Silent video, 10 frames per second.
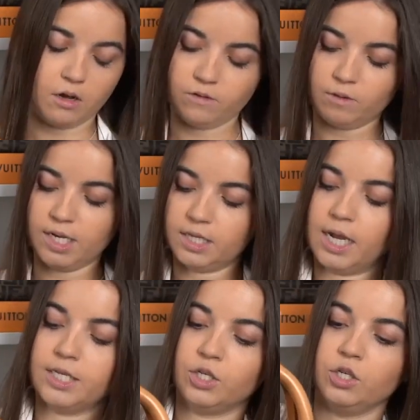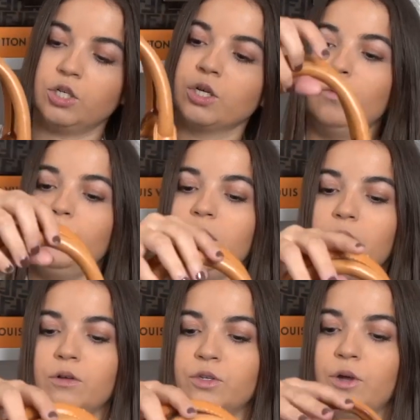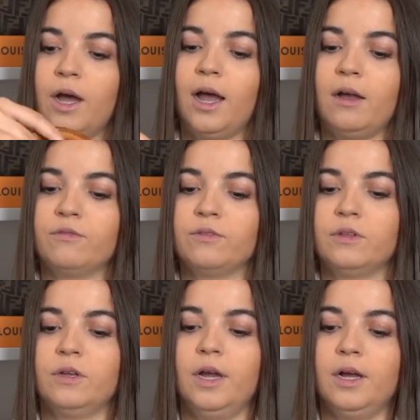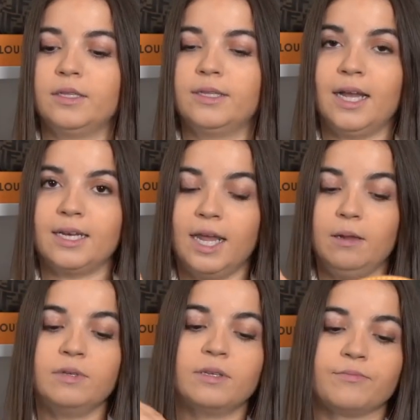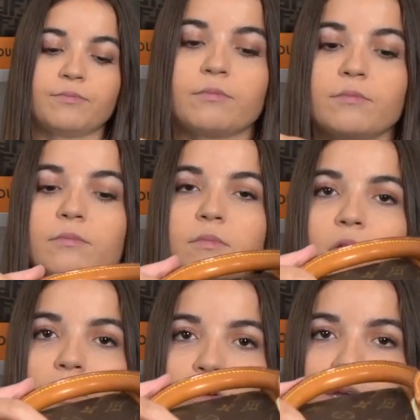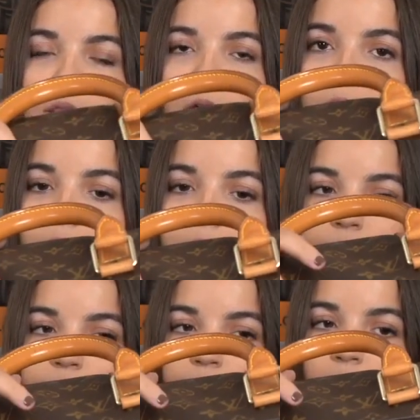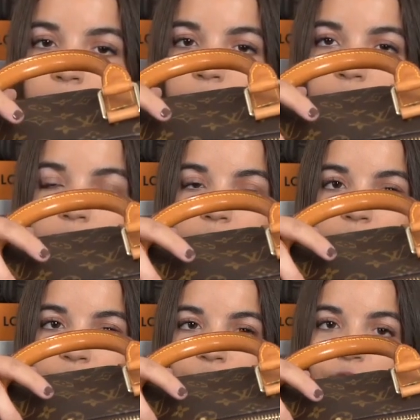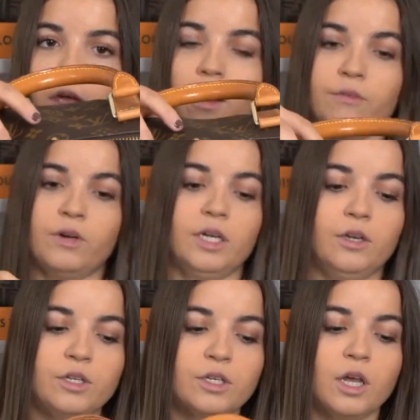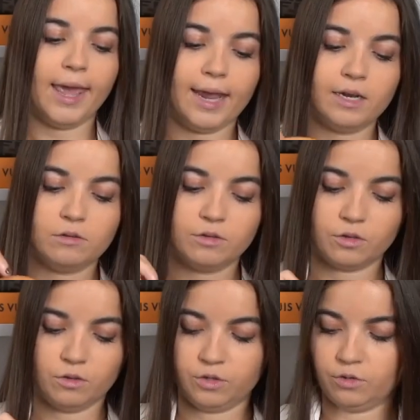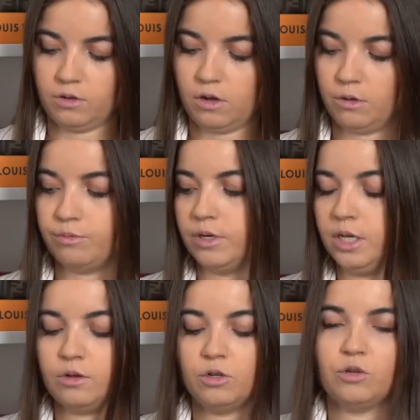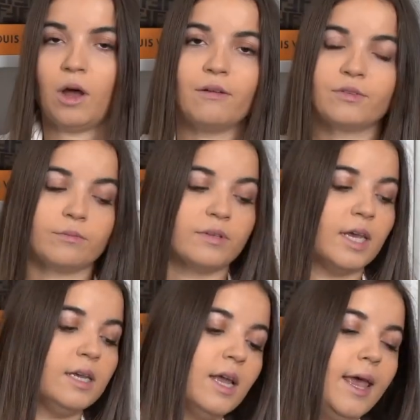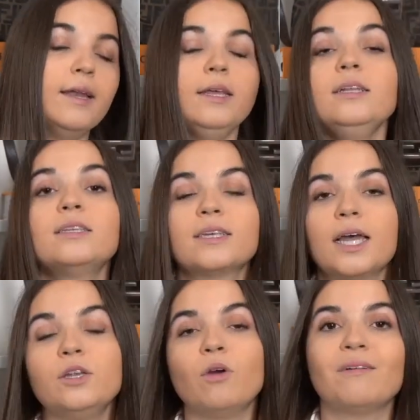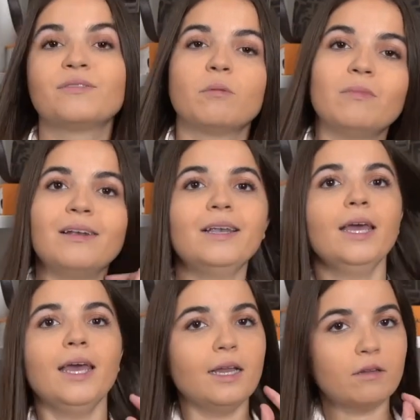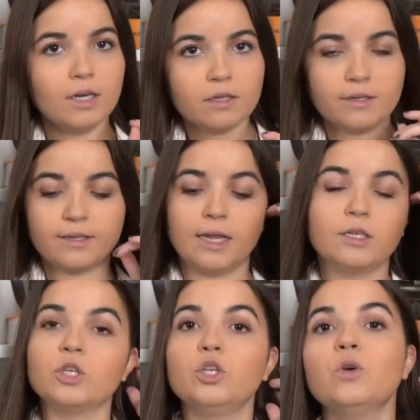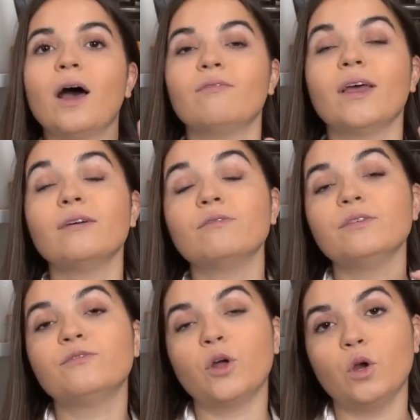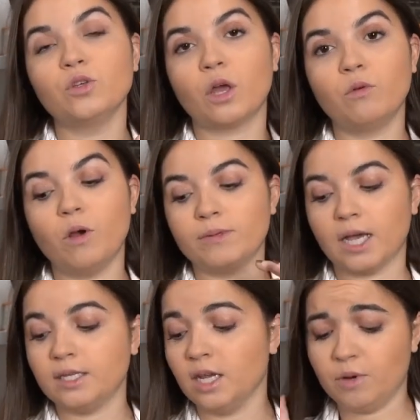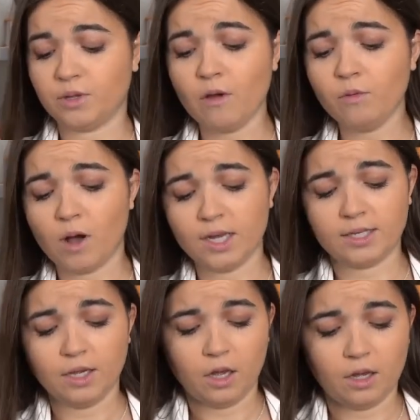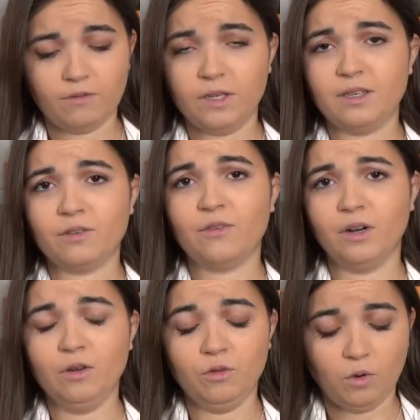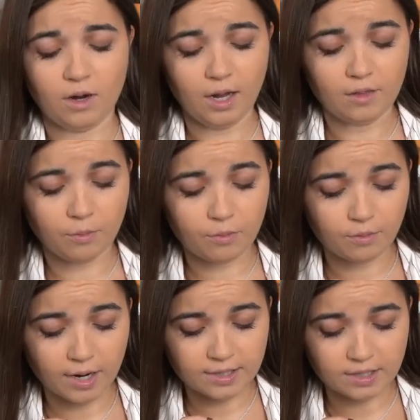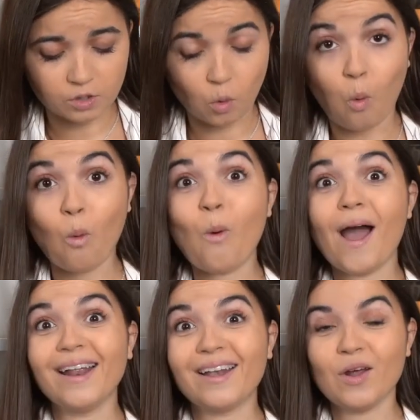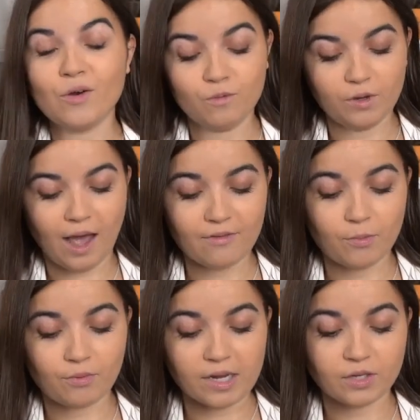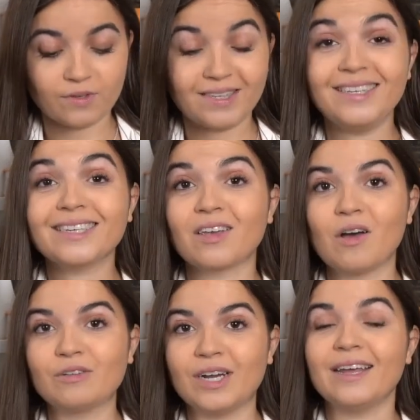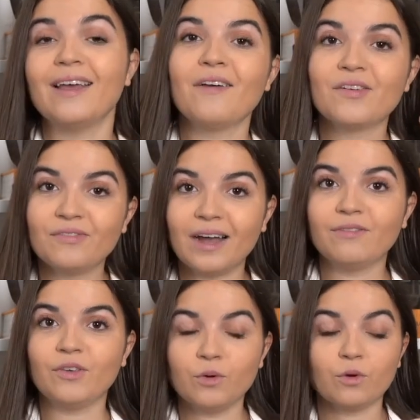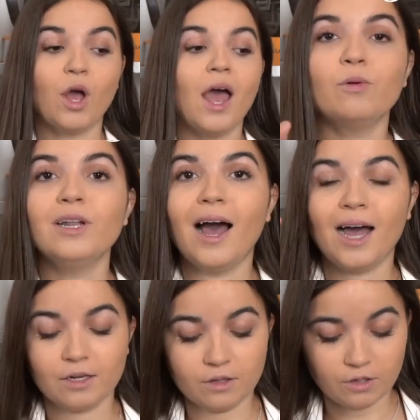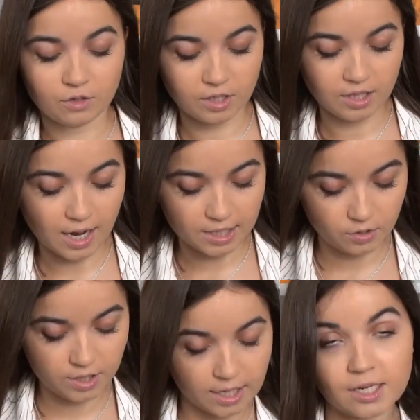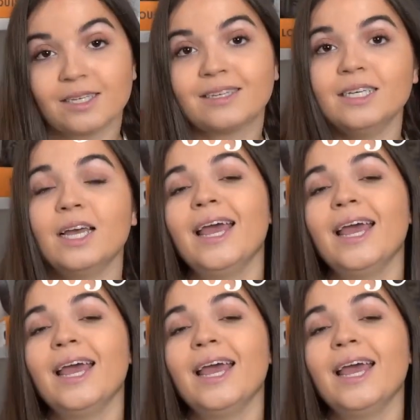otherwise that's good. We also have tag names. Look at the hardware is very, very good. Handles also are pretty good. You have some stain, and inside you have some little stains. You have every photos on the website, but otherwise this is a very good one, and the price is quite low. We have the price of 605 euro. I will add on the screen, as you can see,